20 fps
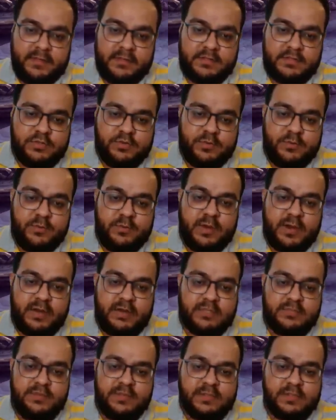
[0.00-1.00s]
So
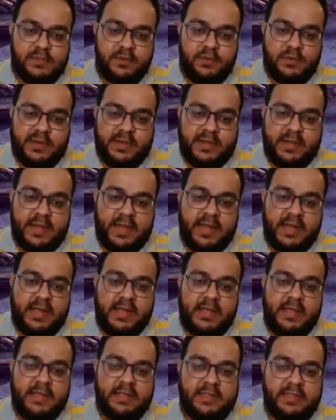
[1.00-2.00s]
Marius will slowly die,
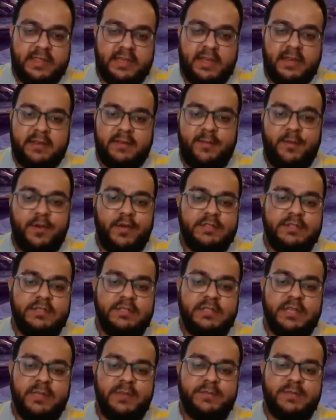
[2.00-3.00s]
and then the boss
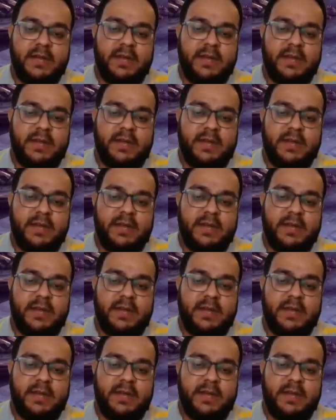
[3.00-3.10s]
just keeps